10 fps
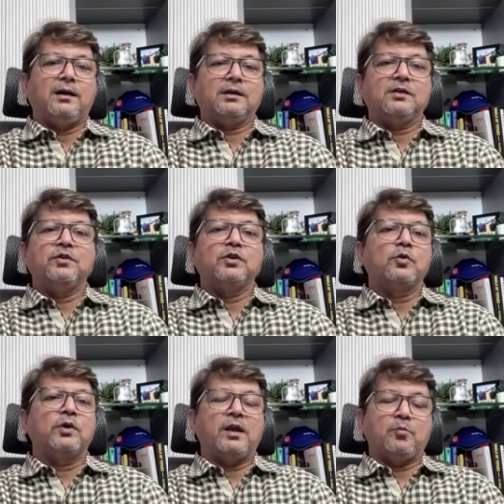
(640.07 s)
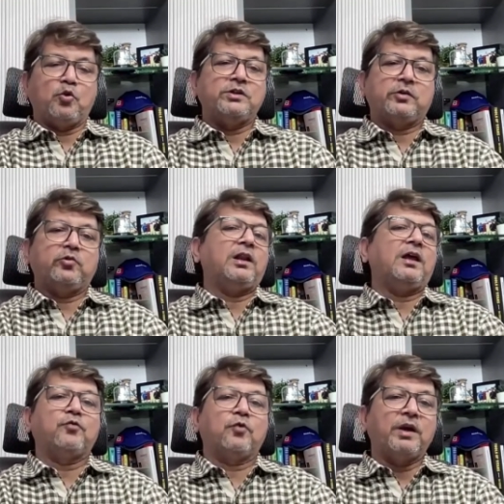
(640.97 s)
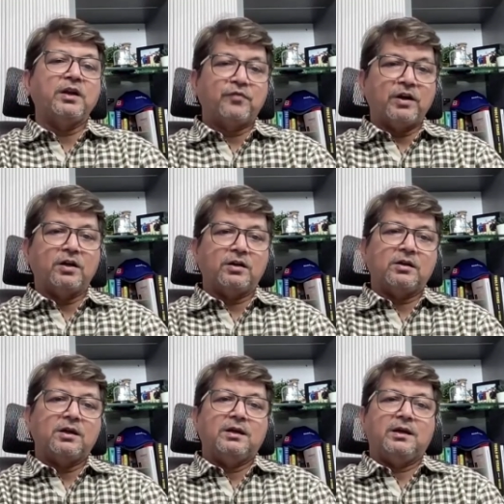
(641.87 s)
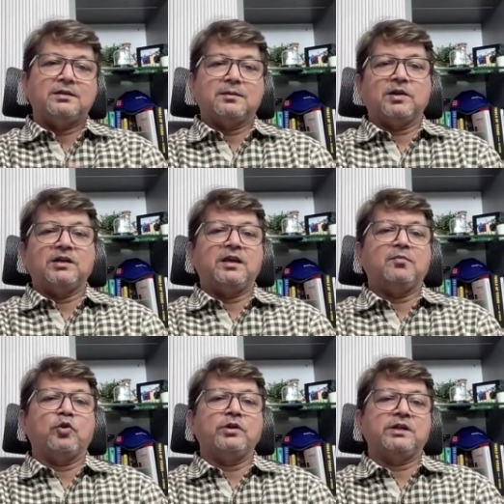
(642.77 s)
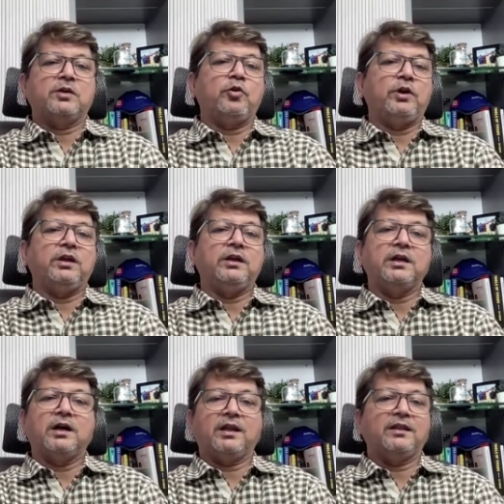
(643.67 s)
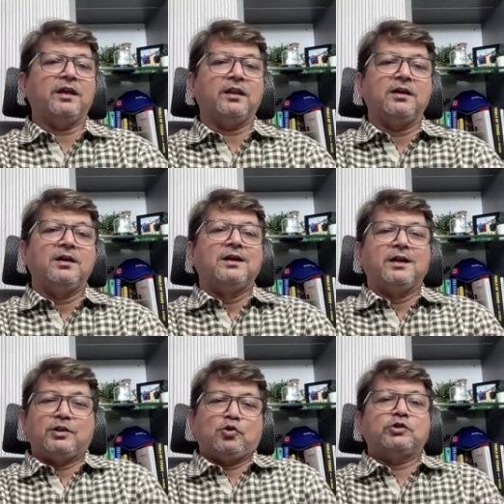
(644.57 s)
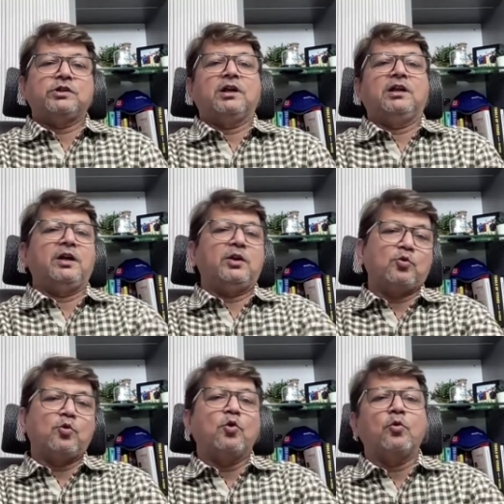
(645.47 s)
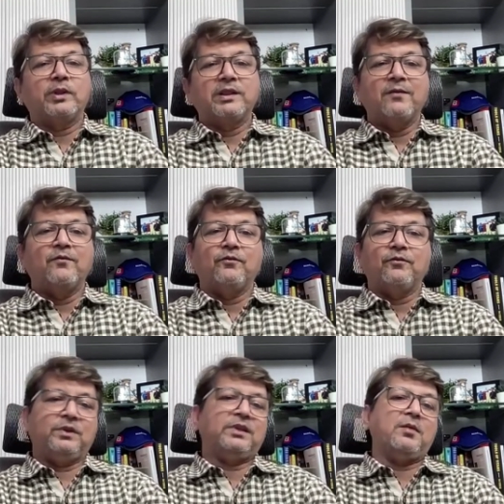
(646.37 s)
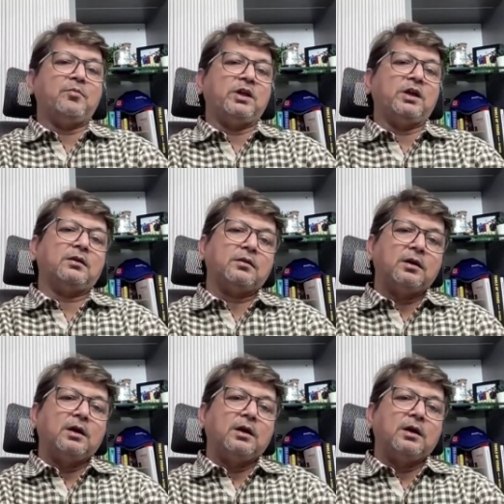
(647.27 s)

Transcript: giving you an endpoint security. Like for Bitdefender, it supplies endpoint security EDR, and then it's logical that you go with them with an MDR.